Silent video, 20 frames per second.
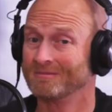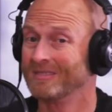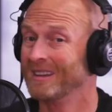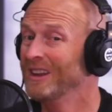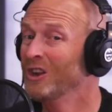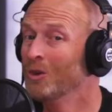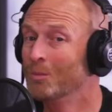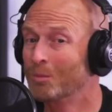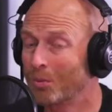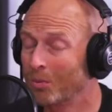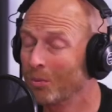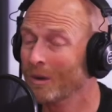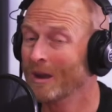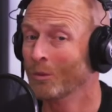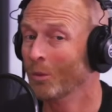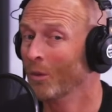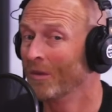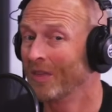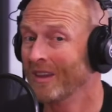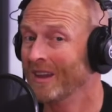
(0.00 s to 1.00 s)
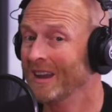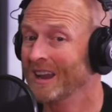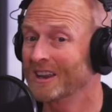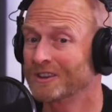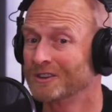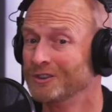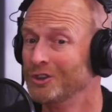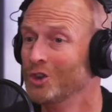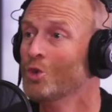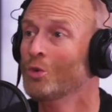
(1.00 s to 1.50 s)
within the
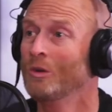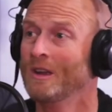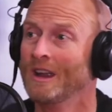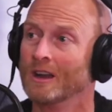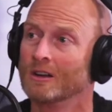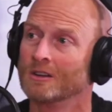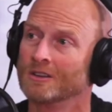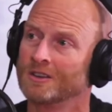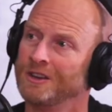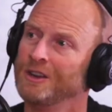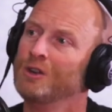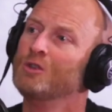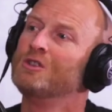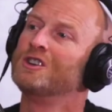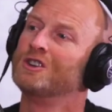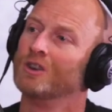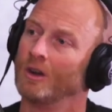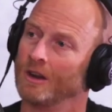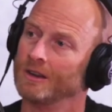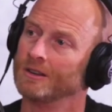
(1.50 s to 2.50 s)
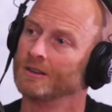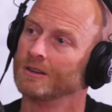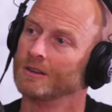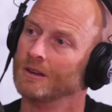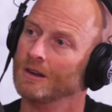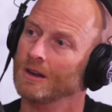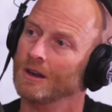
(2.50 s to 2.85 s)
next 2 years, you shouldn't.